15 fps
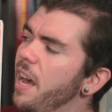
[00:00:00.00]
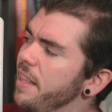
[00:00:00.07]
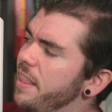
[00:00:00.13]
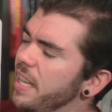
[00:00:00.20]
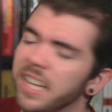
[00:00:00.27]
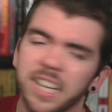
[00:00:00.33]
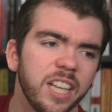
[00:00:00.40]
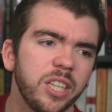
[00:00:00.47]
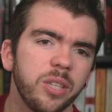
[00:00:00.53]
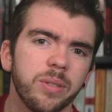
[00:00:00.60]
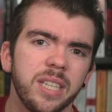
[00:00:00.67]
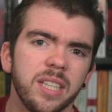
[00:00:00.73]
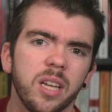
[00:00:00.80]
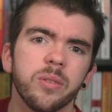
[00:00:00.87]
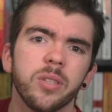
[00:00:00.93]
I think. Can you
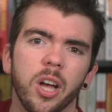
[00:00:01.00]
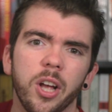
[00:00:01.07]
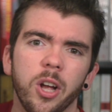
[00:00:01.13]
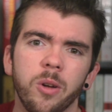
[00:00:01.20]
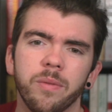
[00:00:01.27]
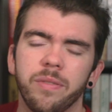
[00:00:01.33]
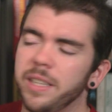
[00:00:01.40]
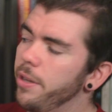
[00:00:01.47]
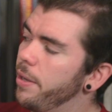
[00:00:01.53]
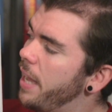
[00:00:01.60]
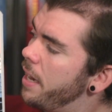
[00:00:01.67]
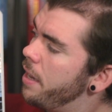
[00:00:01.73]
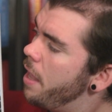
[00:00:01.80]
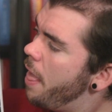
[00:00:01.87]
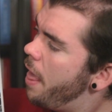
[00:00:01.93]
see those? Hopefully you can.